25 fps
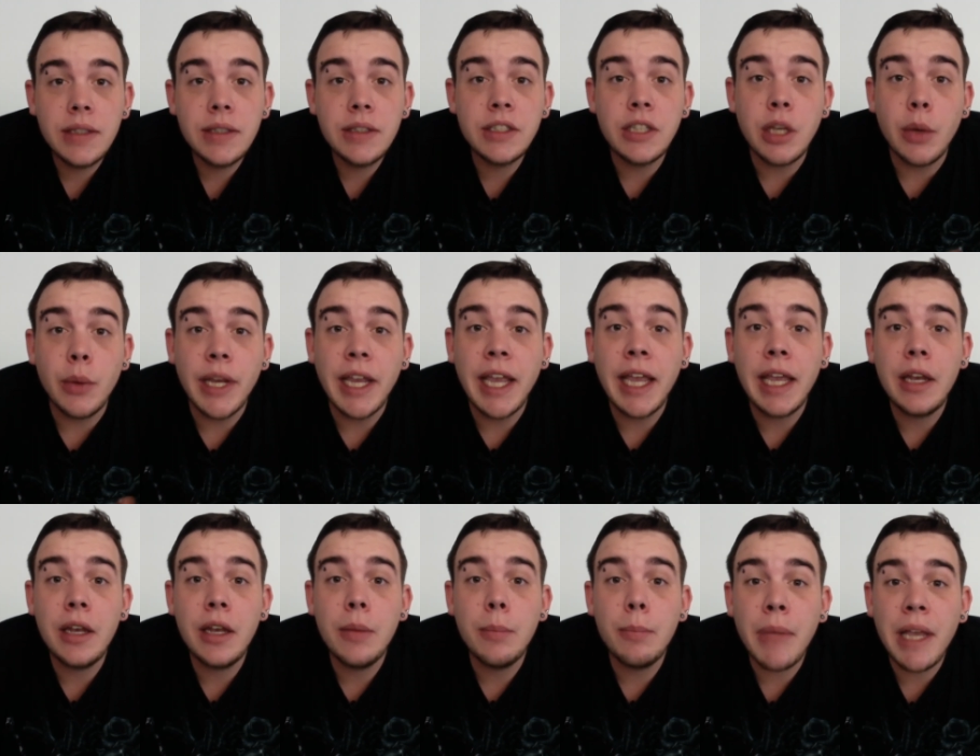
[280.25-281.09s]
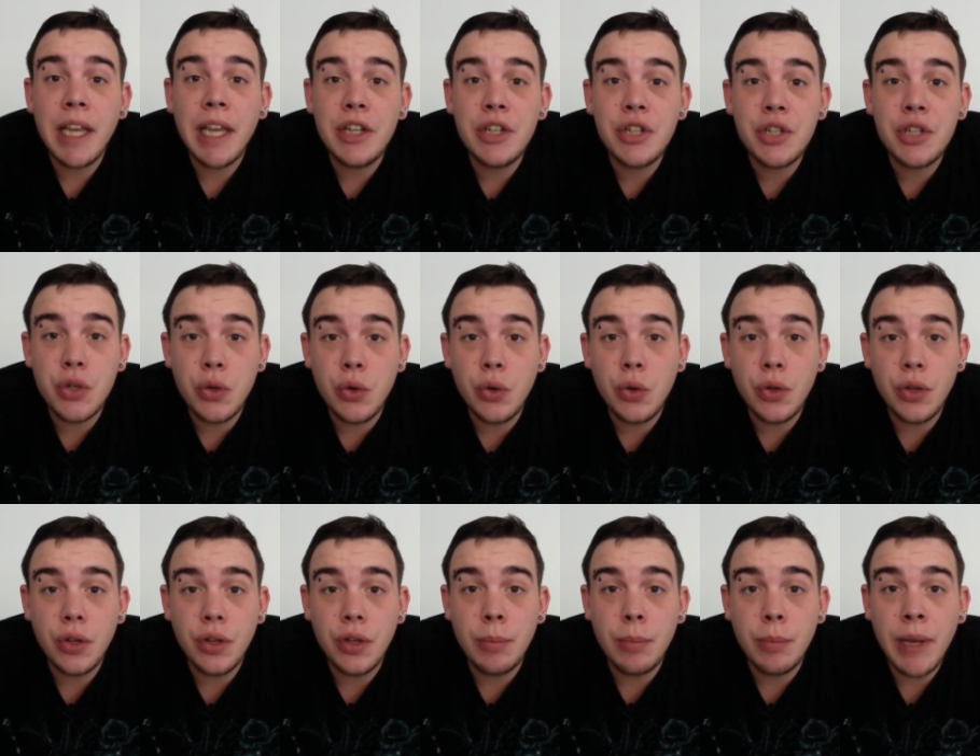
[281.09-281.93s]
So again, make sure
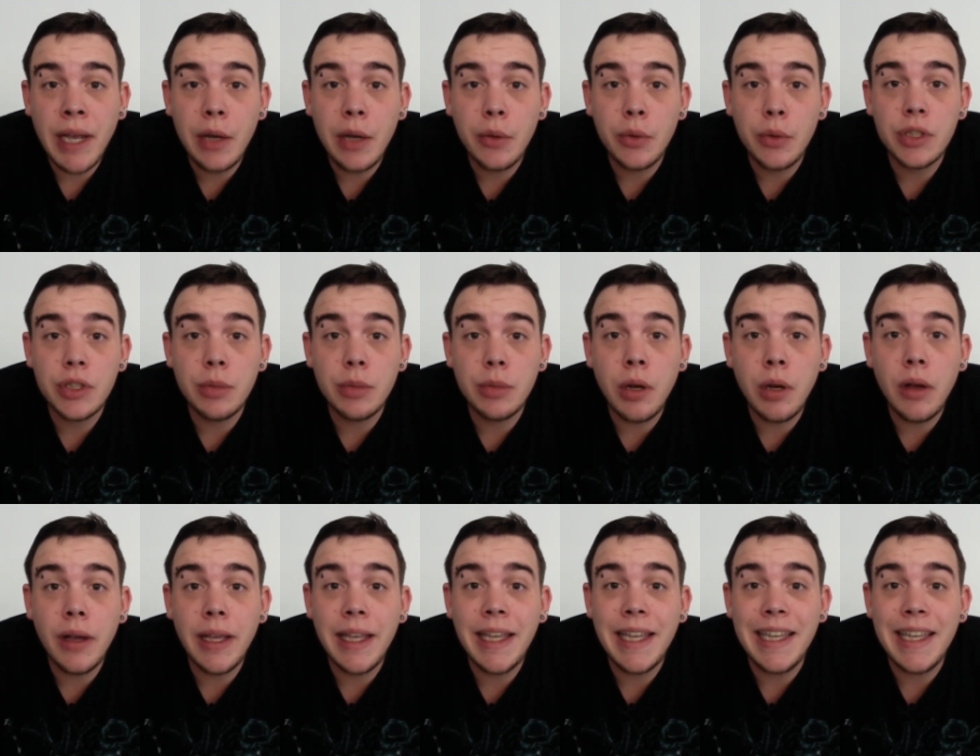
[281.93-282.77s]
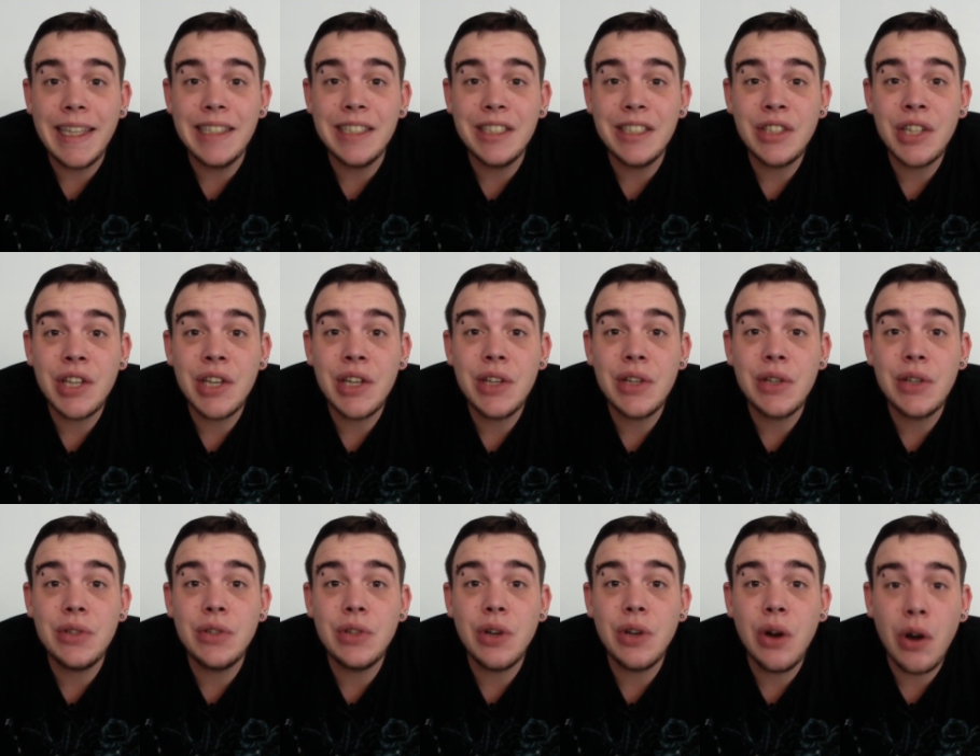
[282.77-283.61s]
that the power supply is
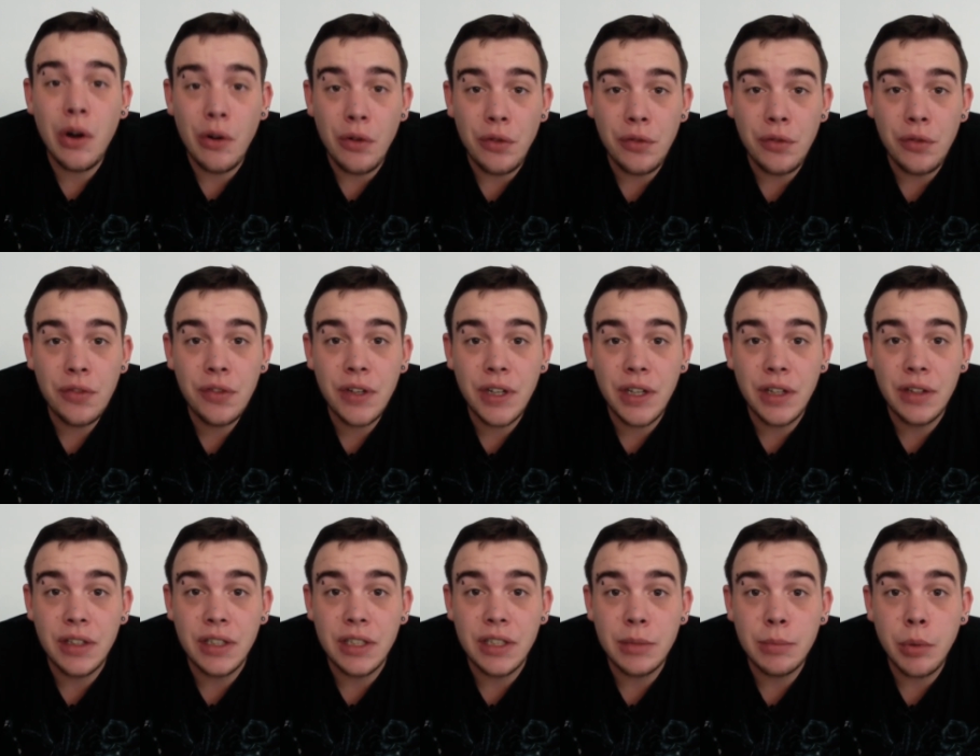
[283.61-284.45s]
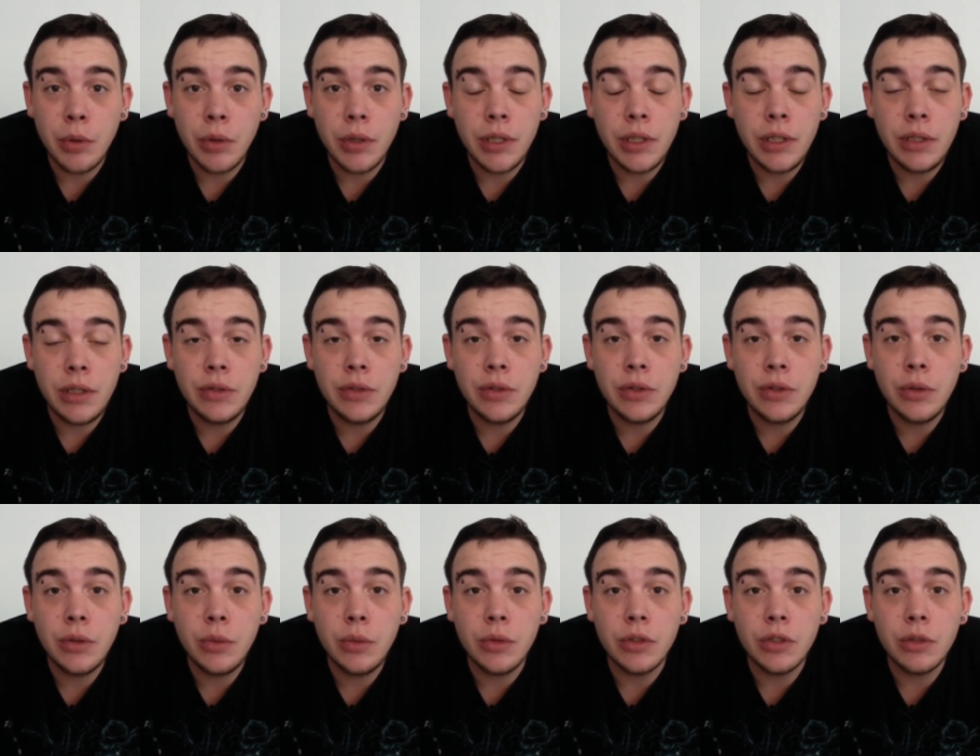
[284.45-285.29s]
turned off at this point. You do
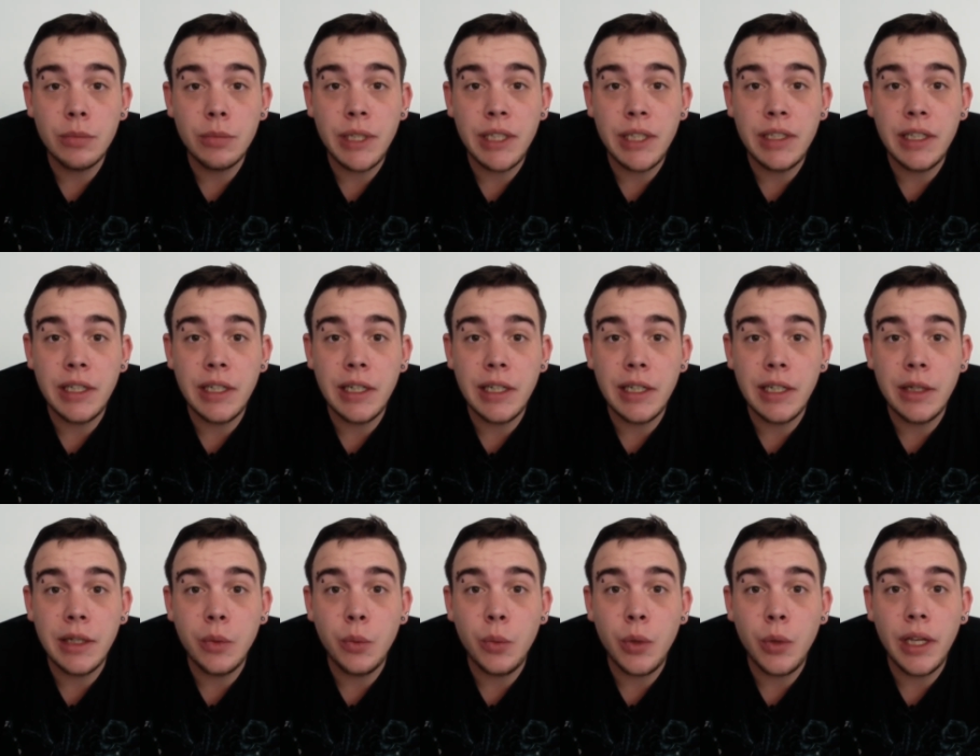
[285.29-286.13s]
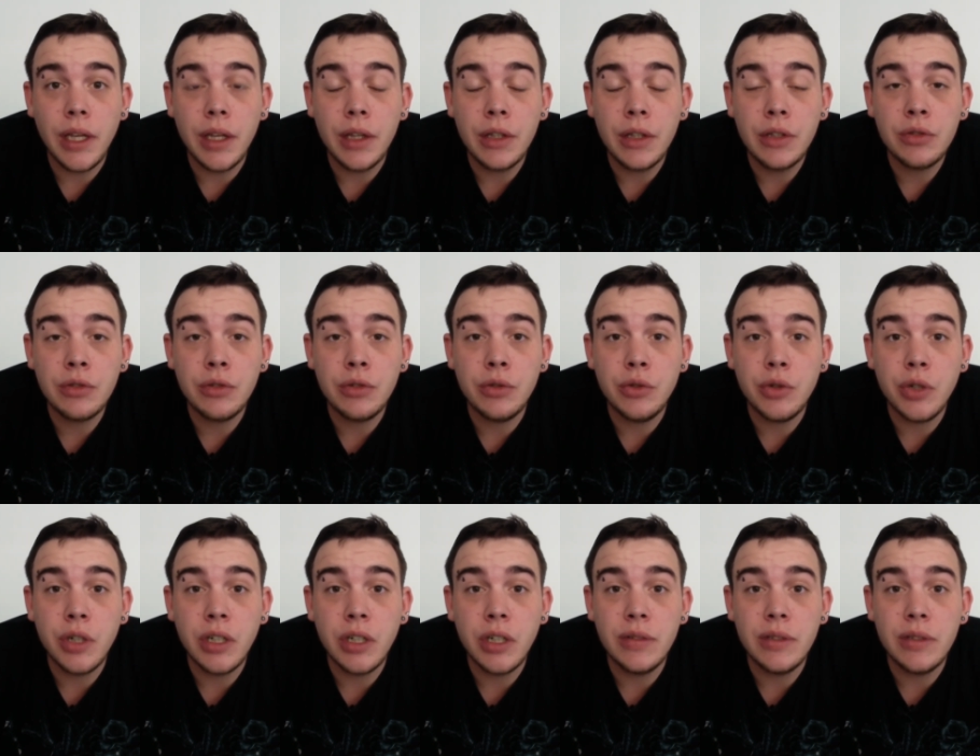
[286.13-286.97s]
not want to be dealing with
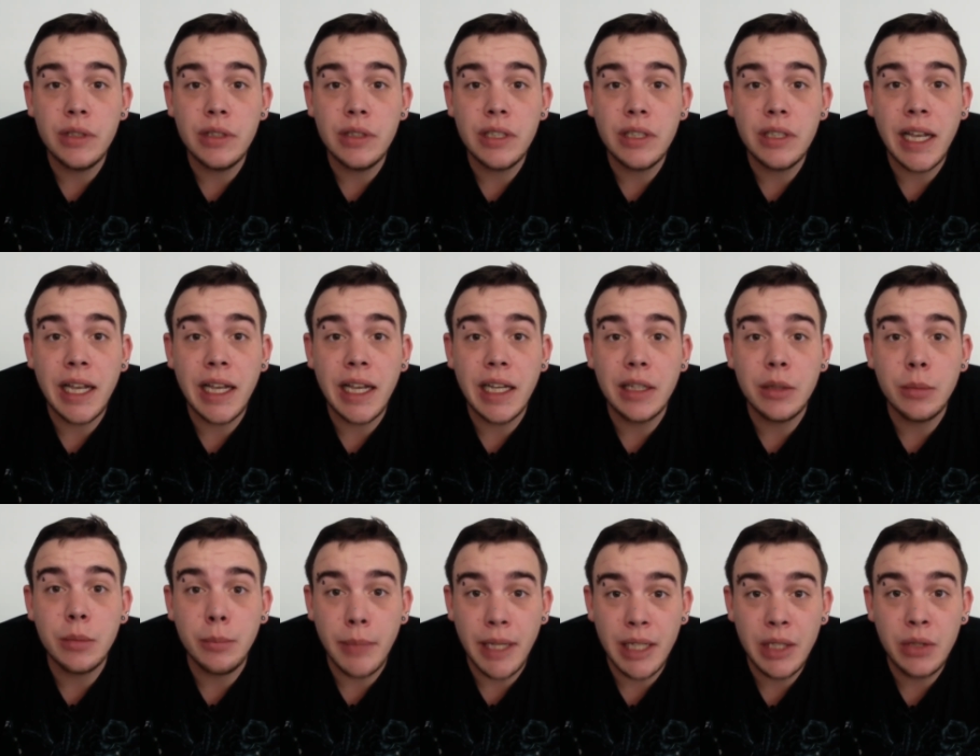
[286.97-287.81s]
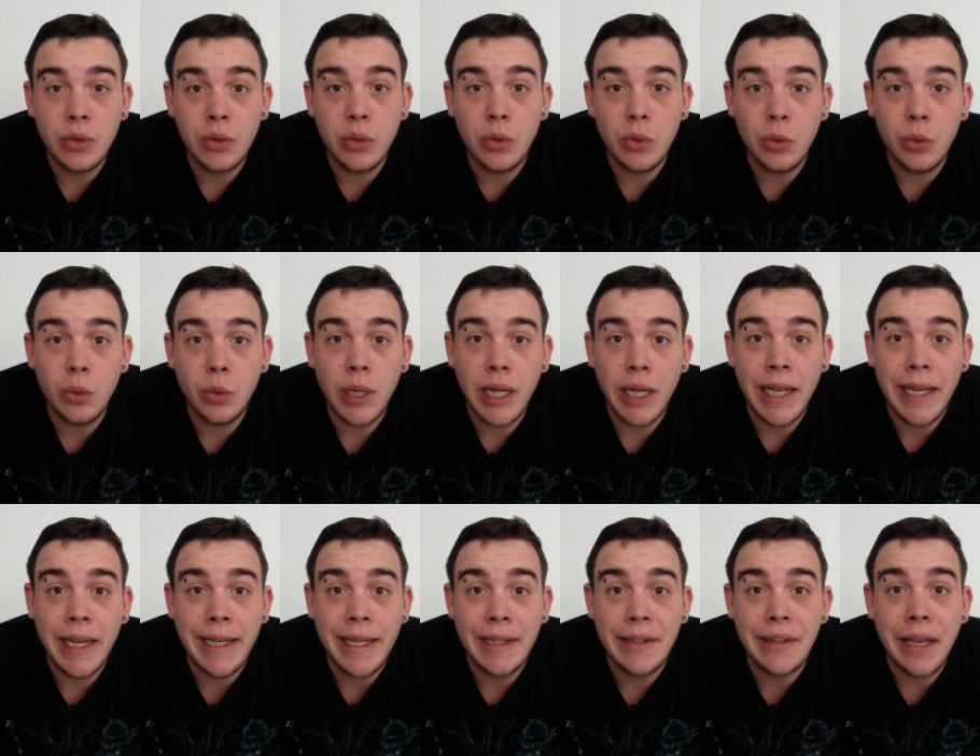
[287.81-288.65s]
screwdrivers and metal
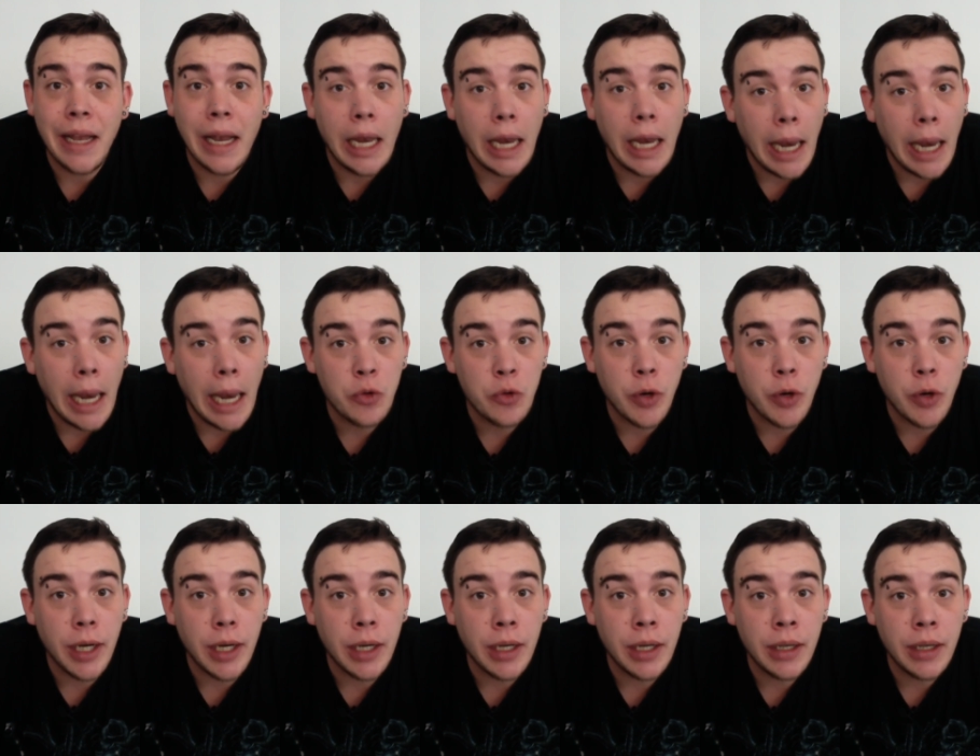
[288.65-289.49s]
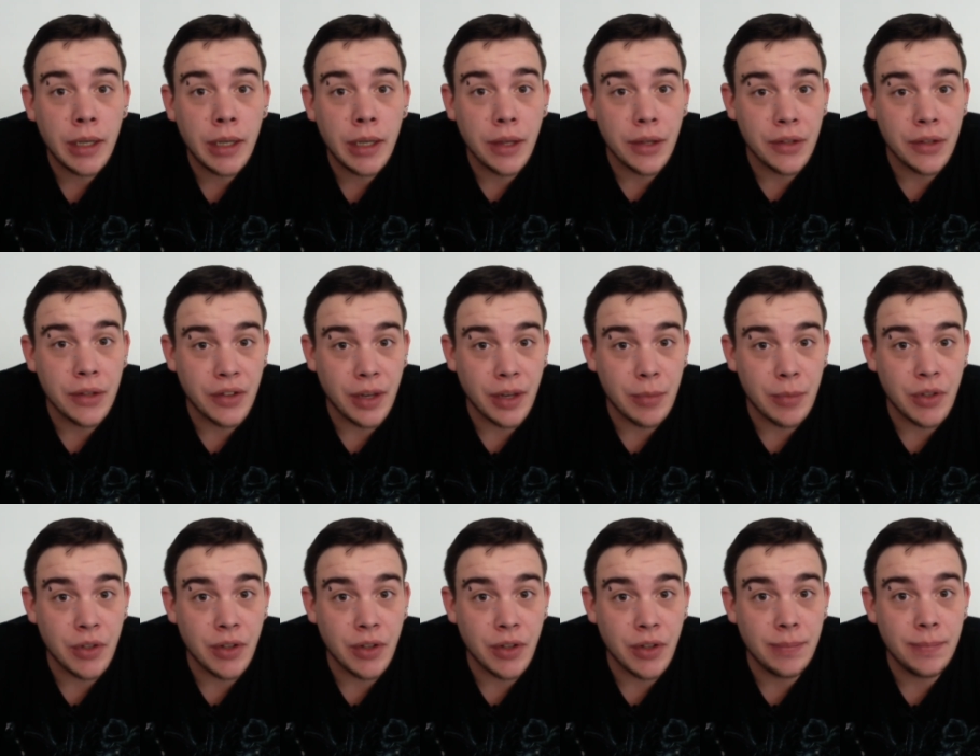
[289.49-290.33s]
and electric at the same
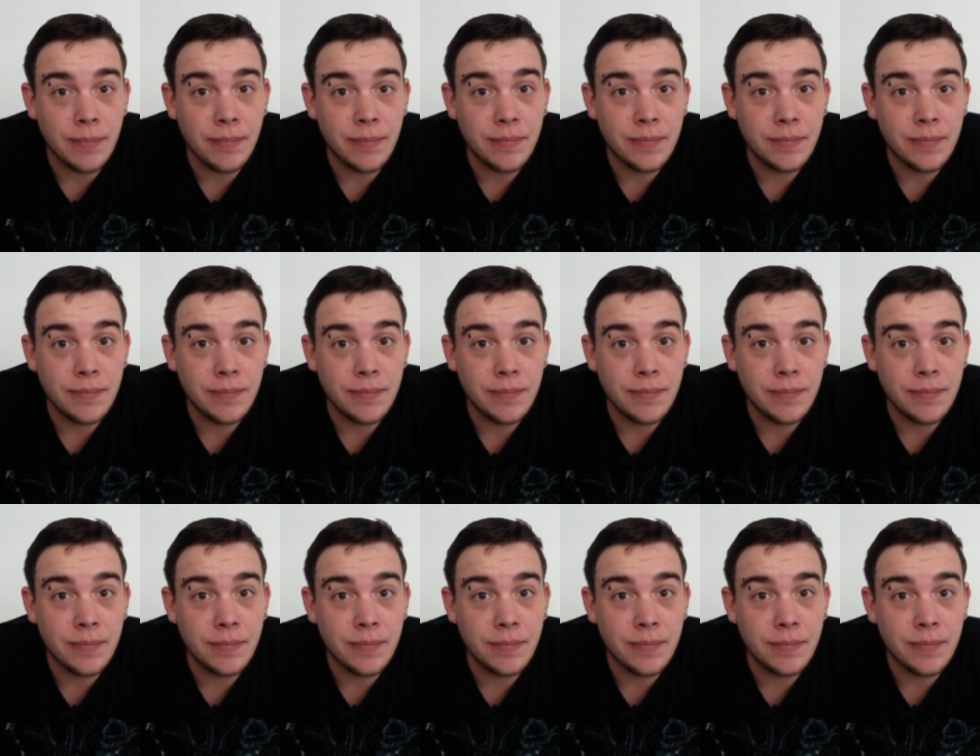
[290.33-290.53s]
time.